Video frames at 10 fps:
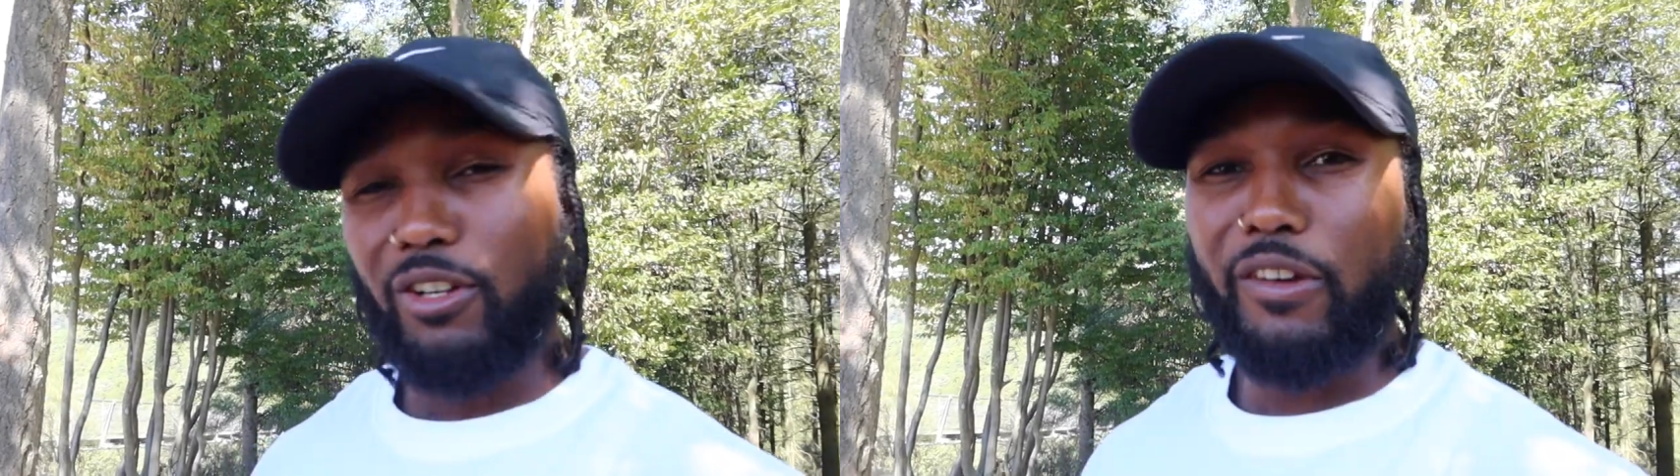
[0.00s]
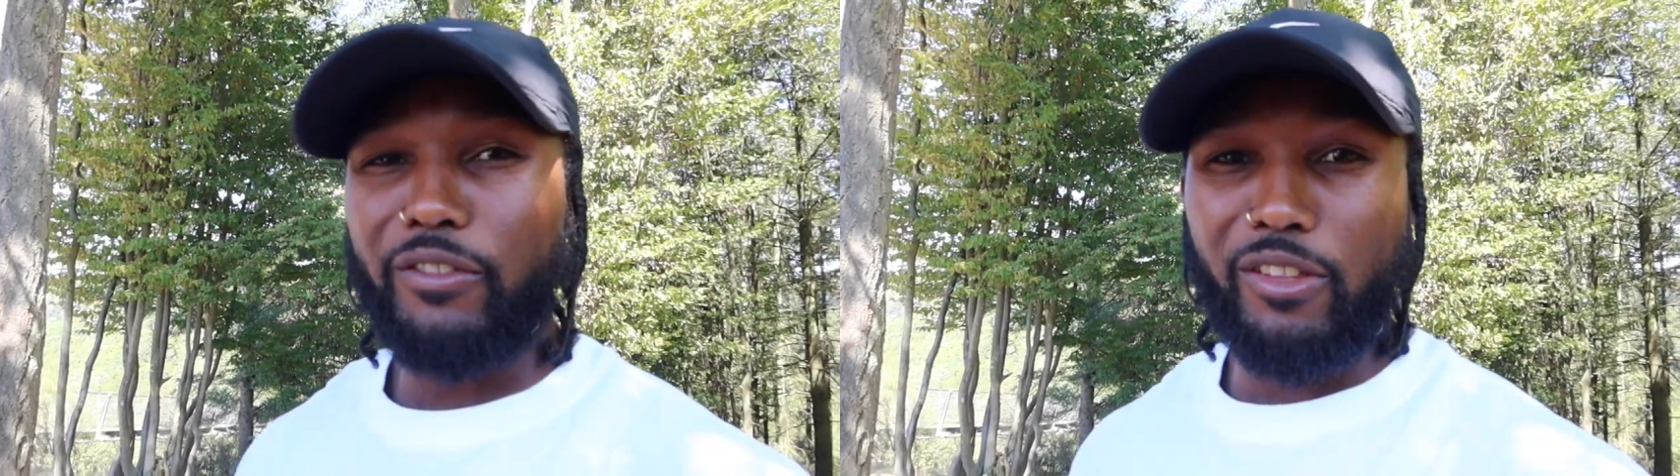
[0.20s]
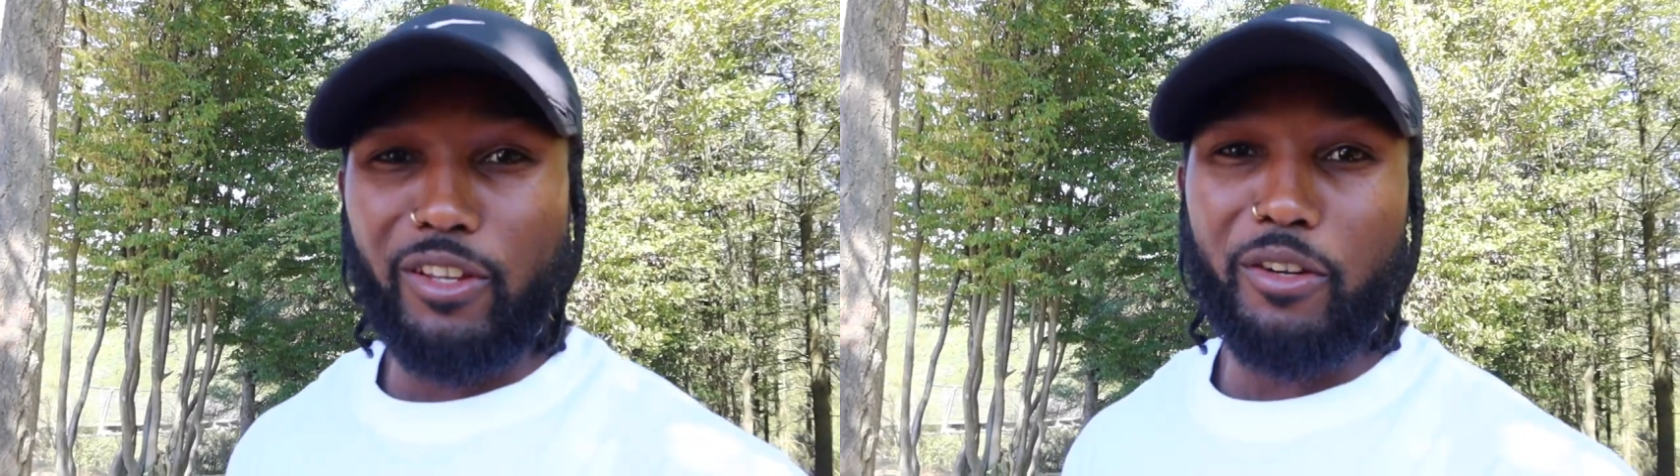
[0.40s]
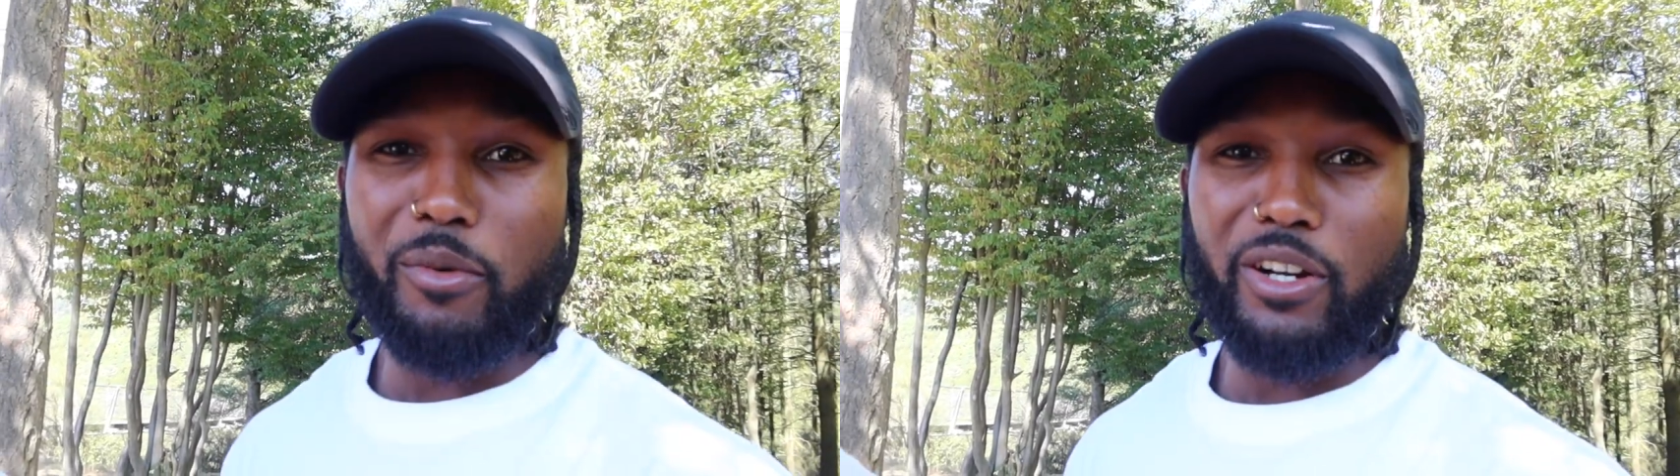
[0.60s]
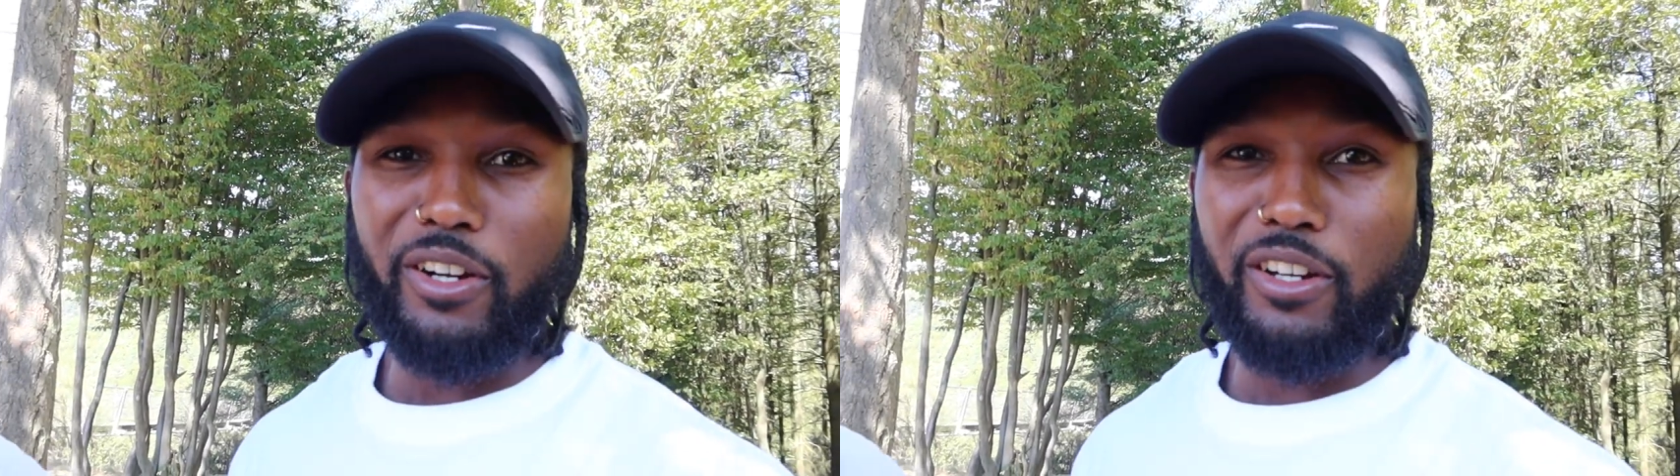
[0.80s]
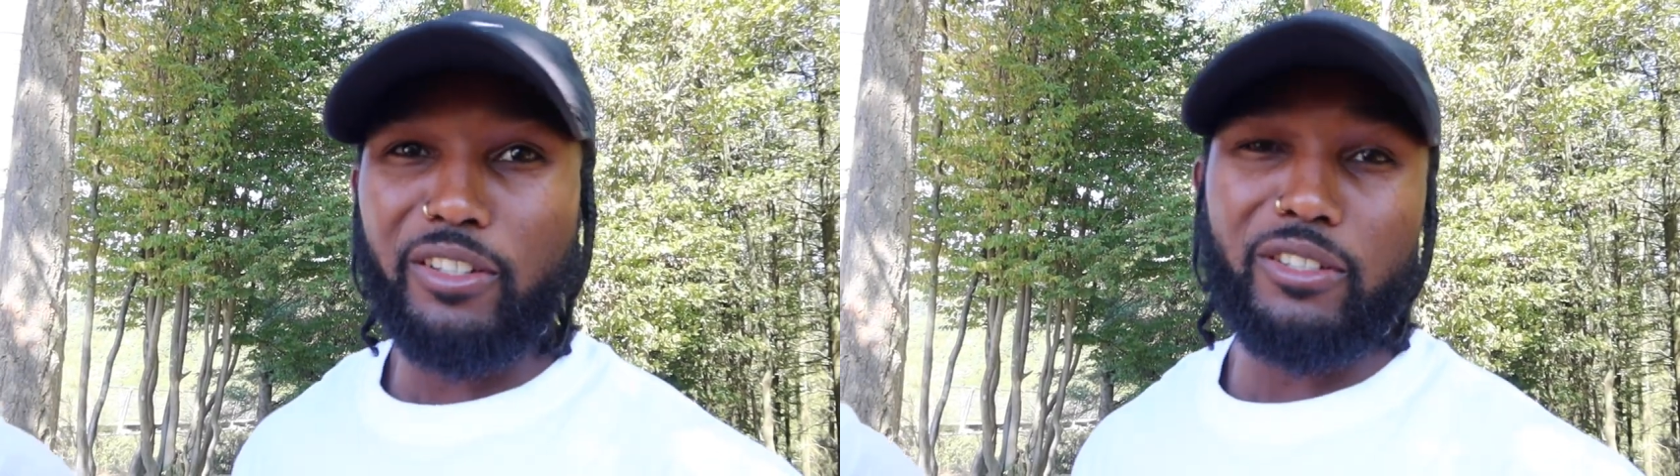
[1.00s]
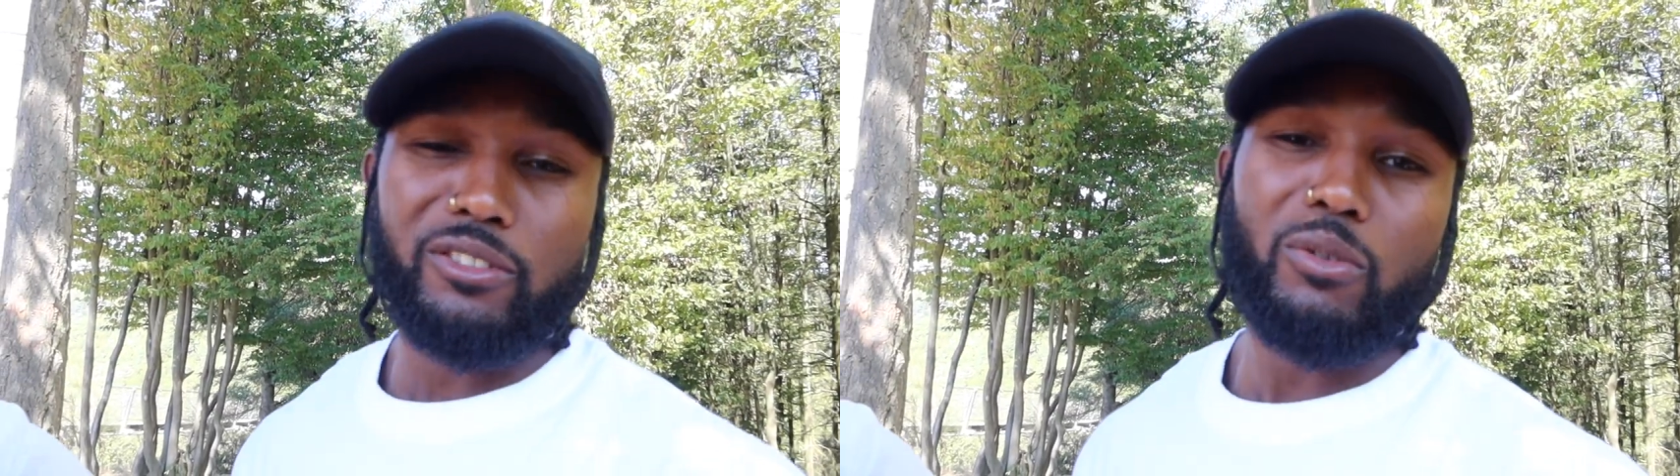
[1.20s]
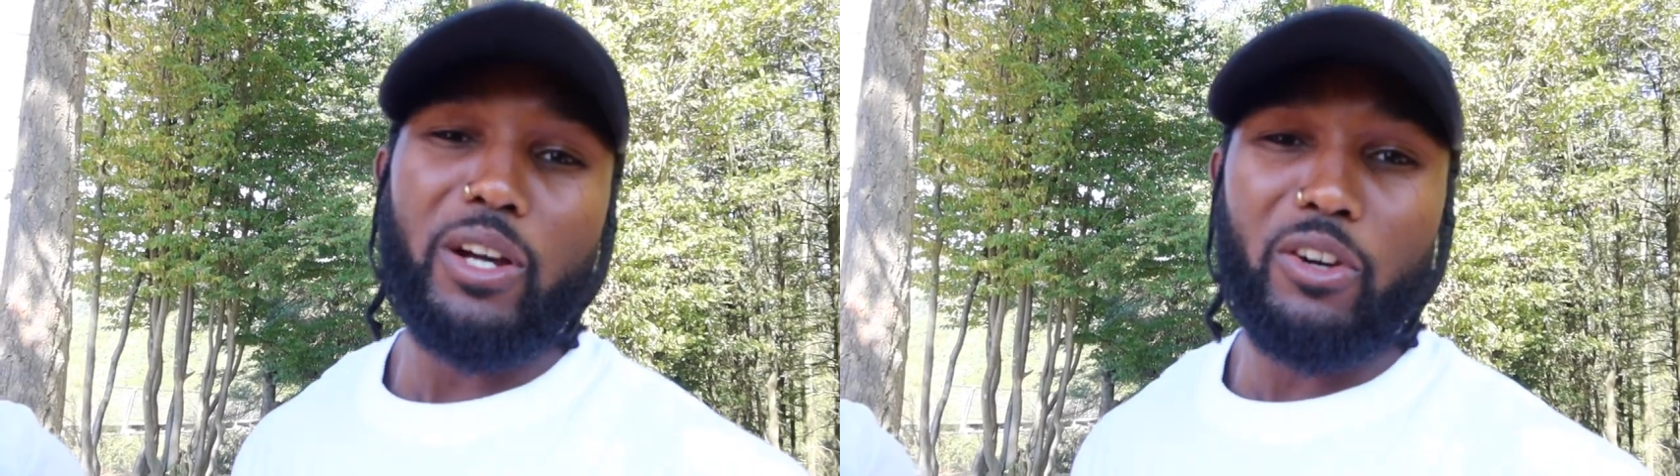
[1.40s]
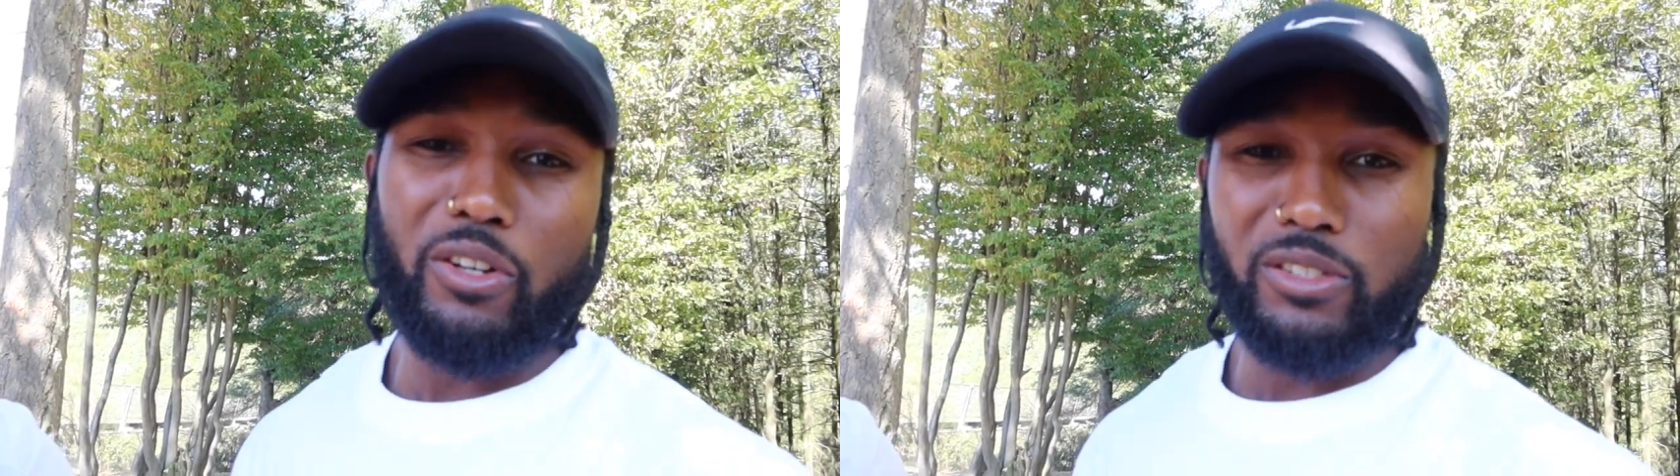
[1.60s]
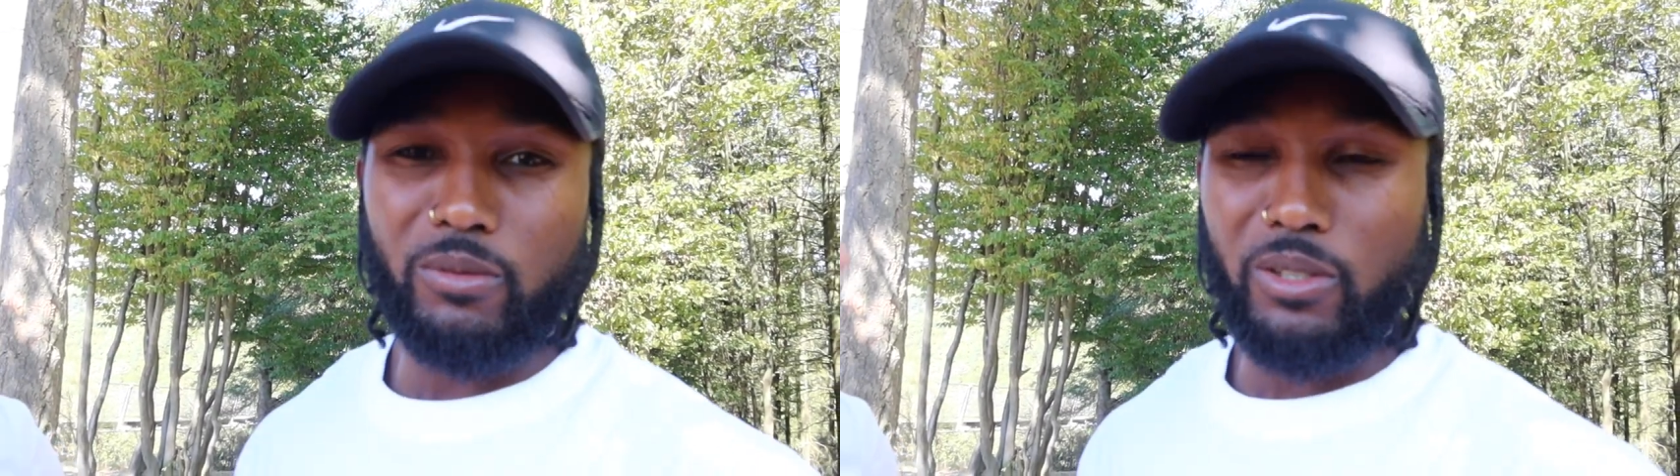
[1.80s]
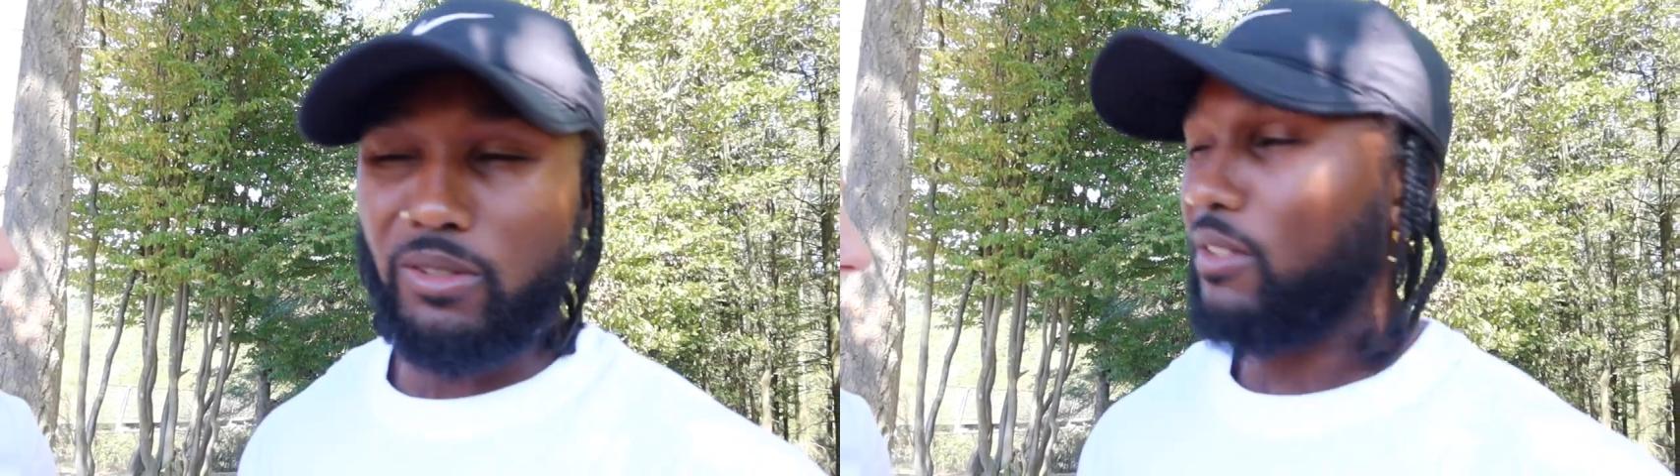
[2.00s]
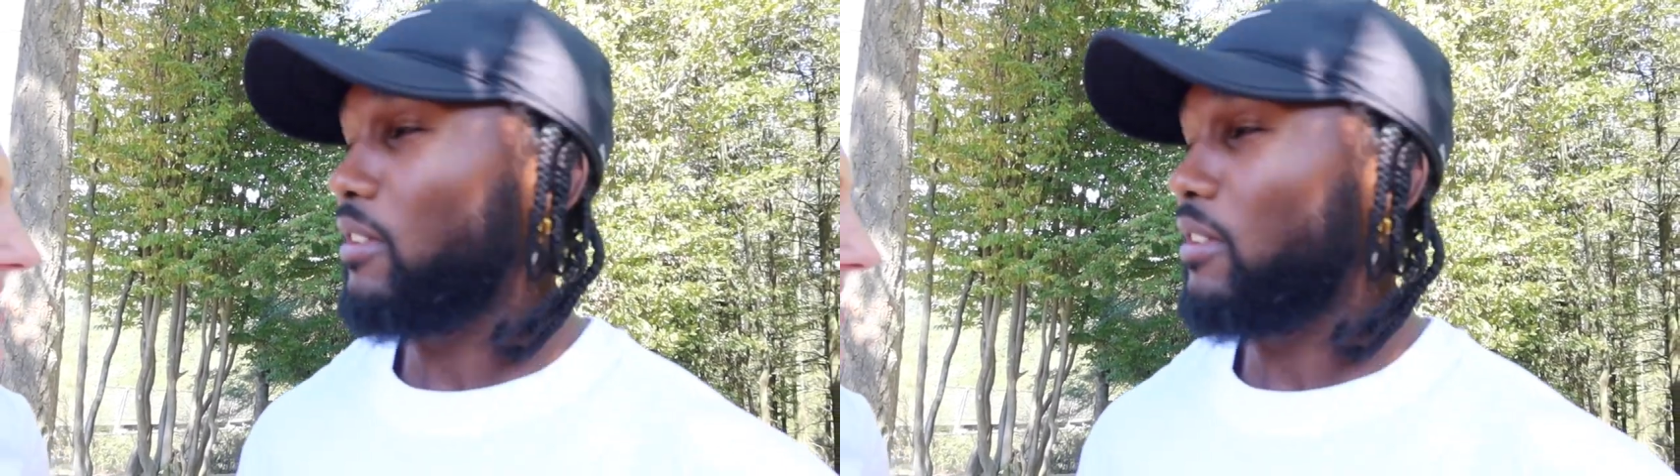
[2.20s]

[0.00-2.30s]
I have to think about her. It's quite hot as well.